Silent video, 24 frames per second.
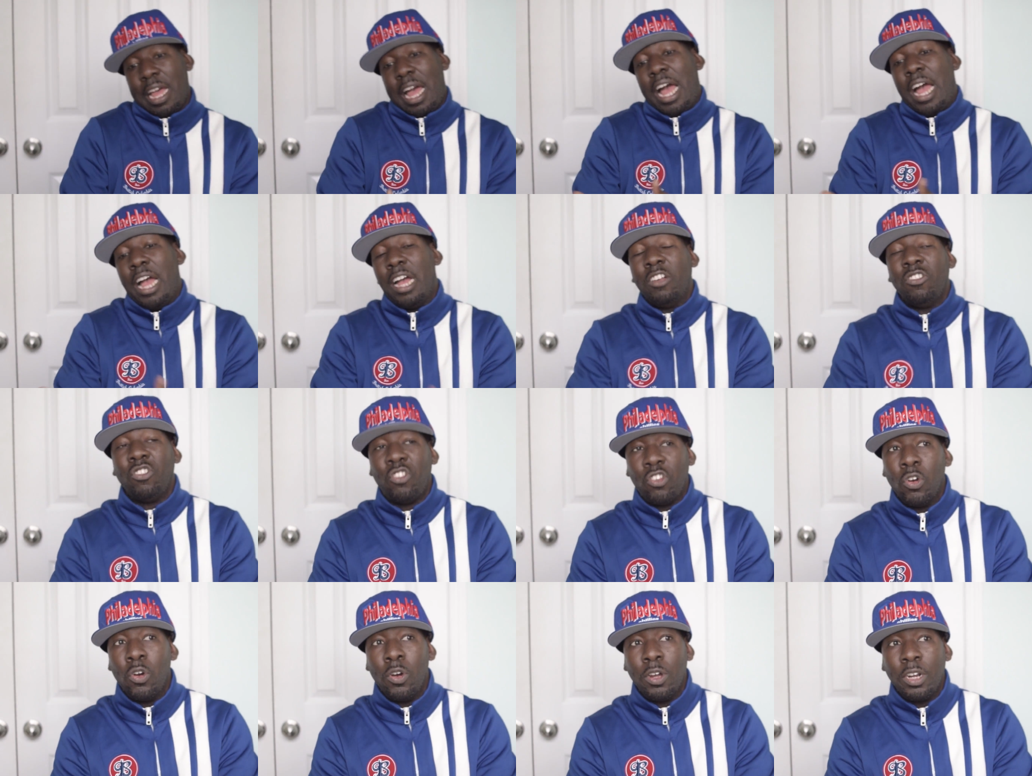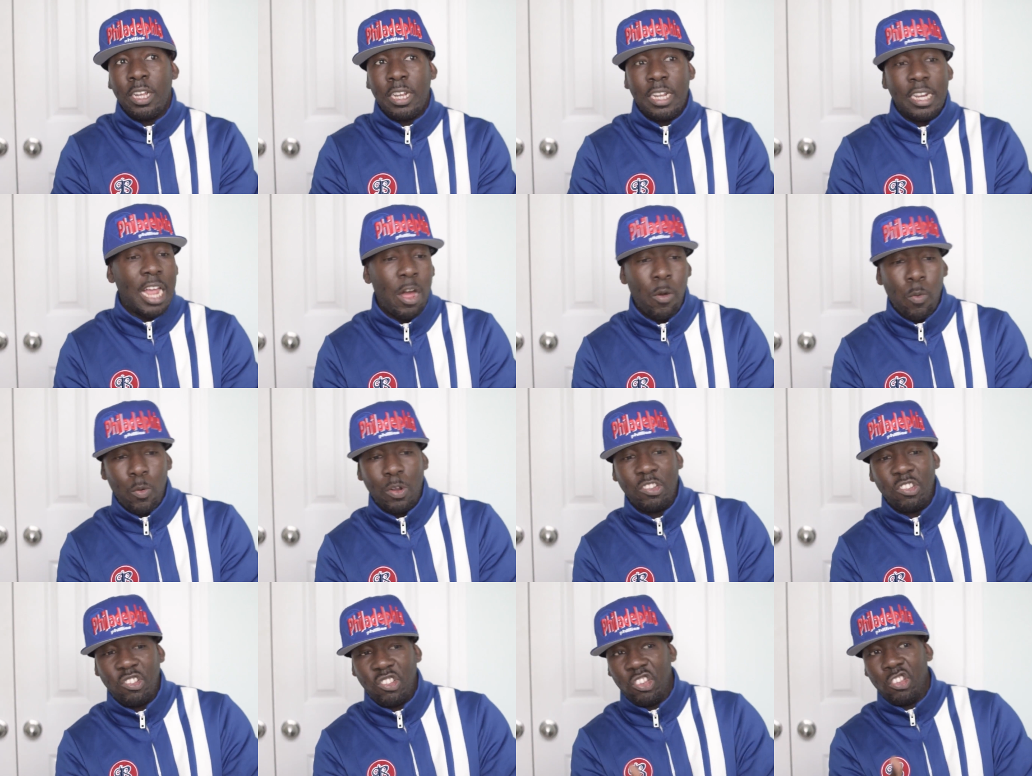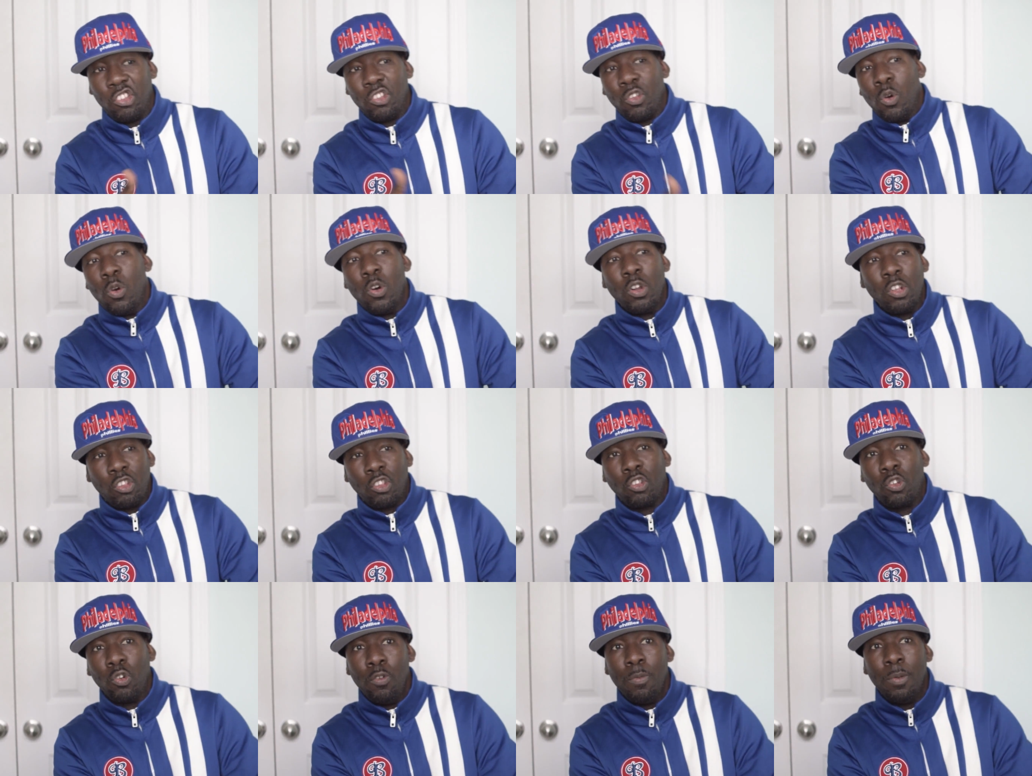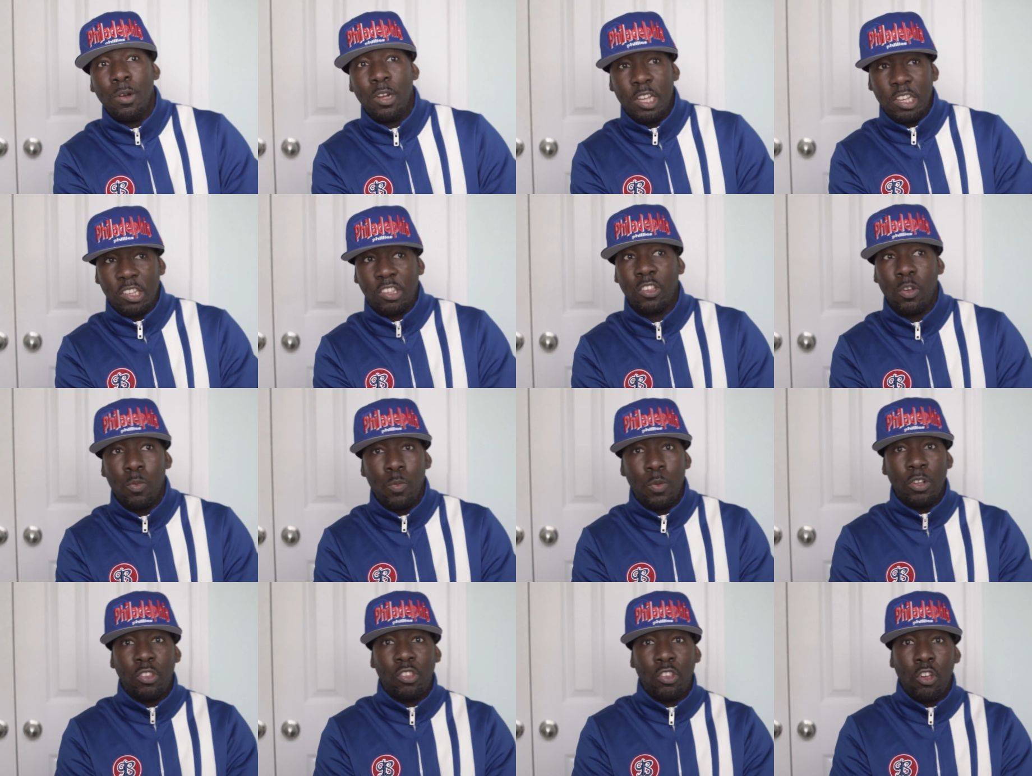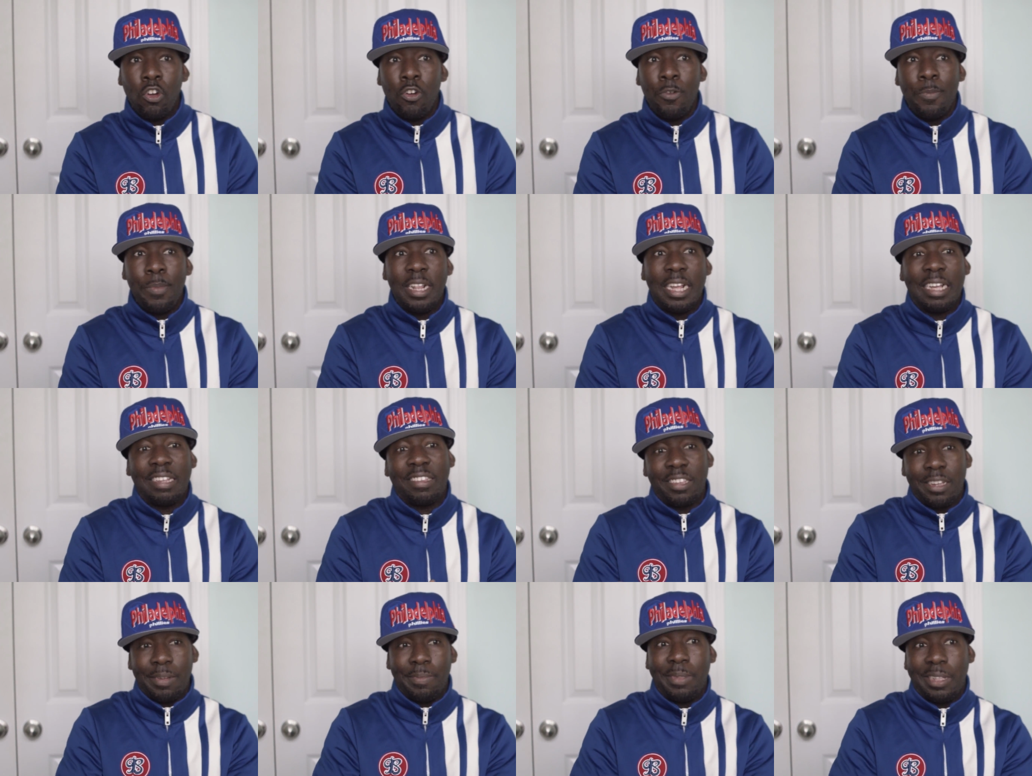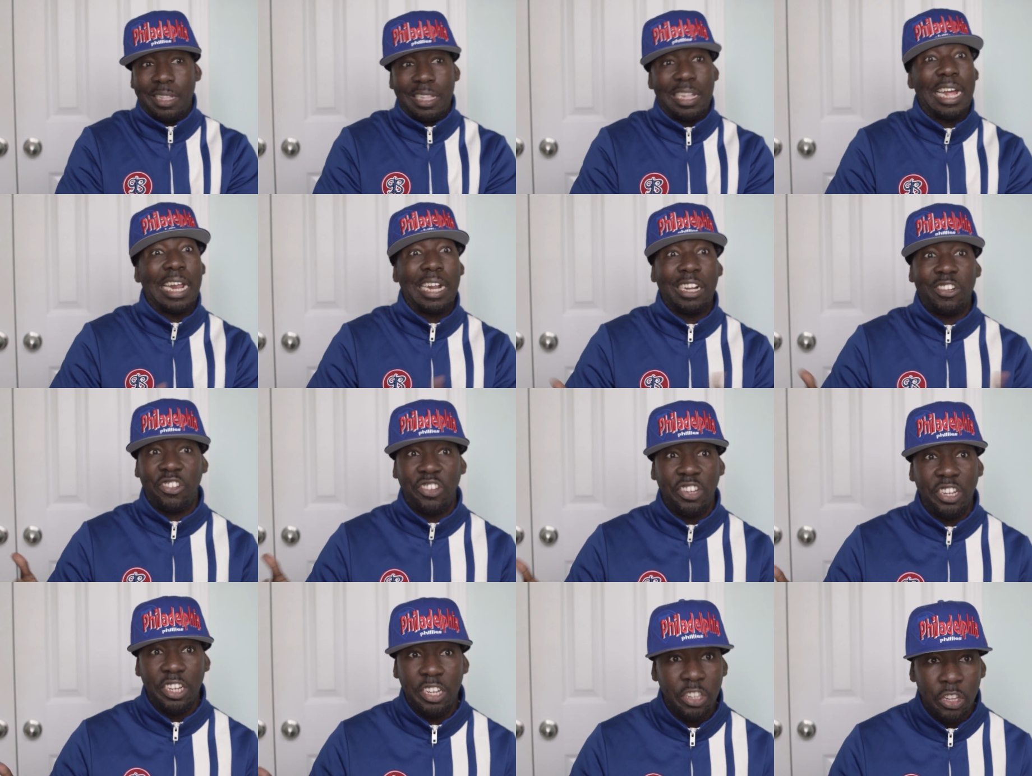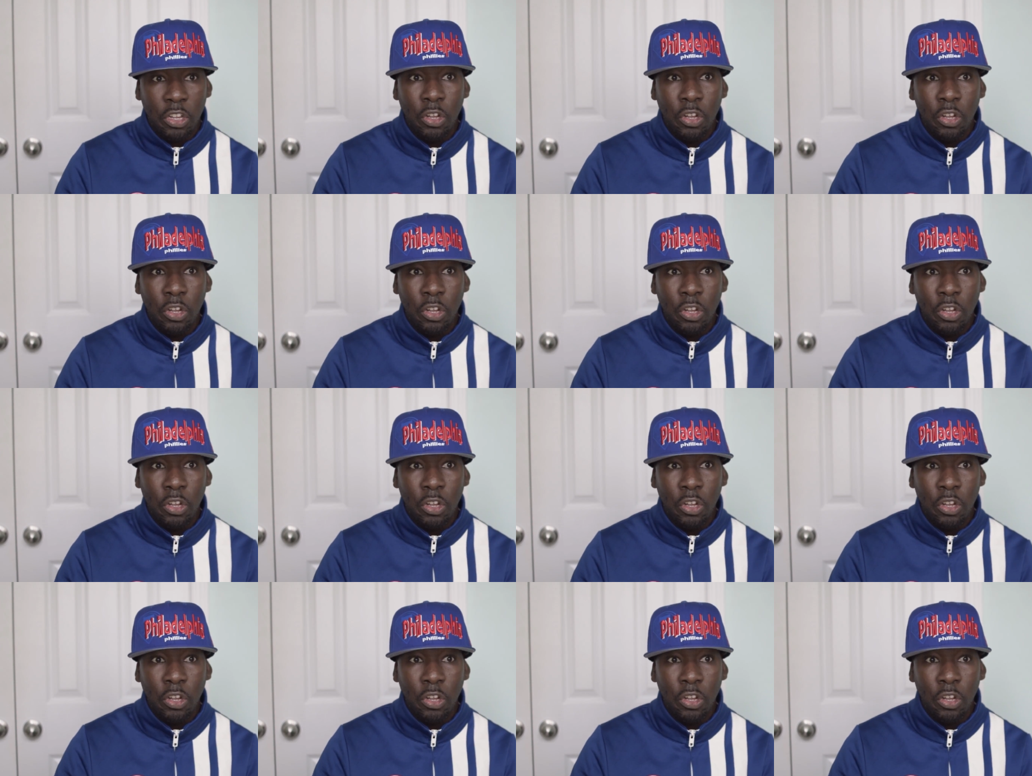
I enjoyed it and I wasn't just going to school because someone told me that's something that I should